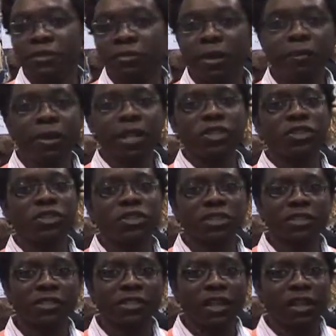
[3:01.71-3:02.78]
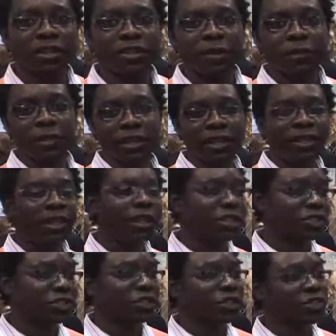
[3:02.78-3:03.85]
my bachelor's is EE,
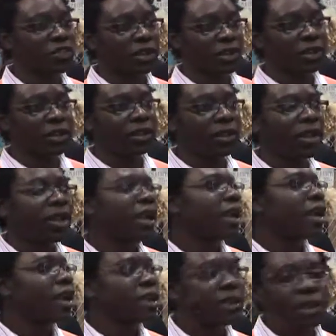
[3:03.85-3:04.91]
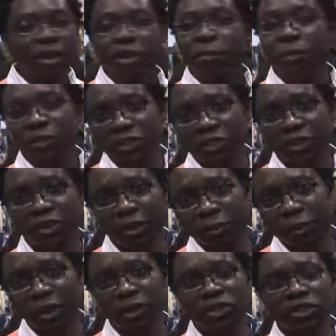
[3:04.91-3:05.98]
electrical engineering, and now I'm pursuing a
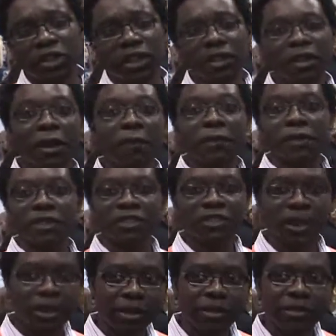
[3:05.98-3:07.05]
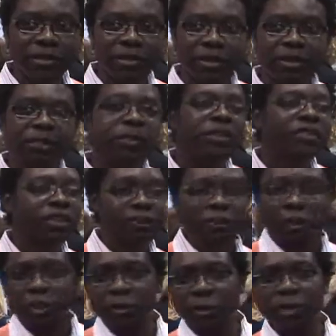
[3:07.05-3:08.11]
PhD in computer science. So I've
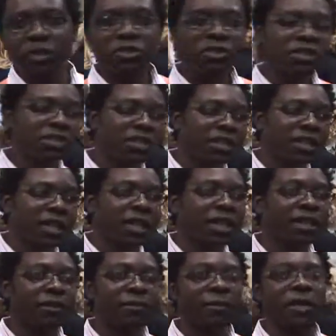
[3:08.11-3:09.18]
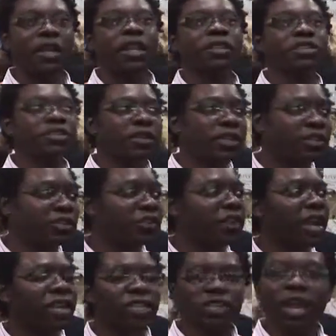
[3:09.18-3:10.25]
always been interested in
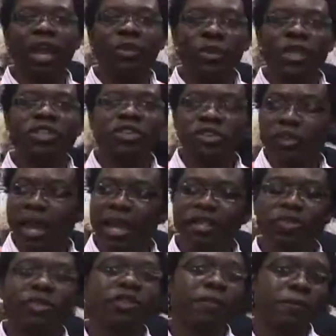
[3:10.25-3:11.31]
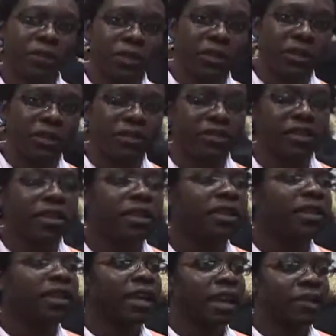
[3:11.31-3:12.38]
interaction, how we interact with computers.
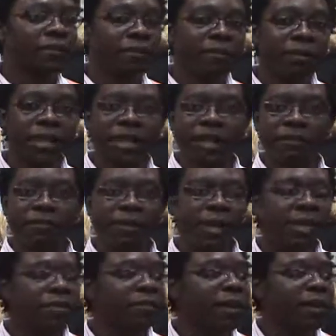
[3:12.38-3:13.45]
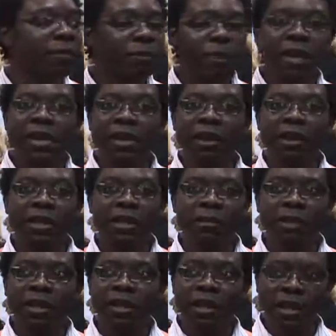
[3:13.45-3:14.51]
And for me, in fact, my main
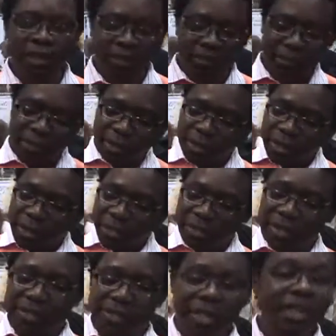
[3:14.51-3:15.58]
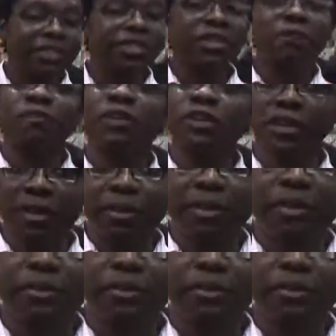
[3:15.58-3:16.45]
argument is this is a computer.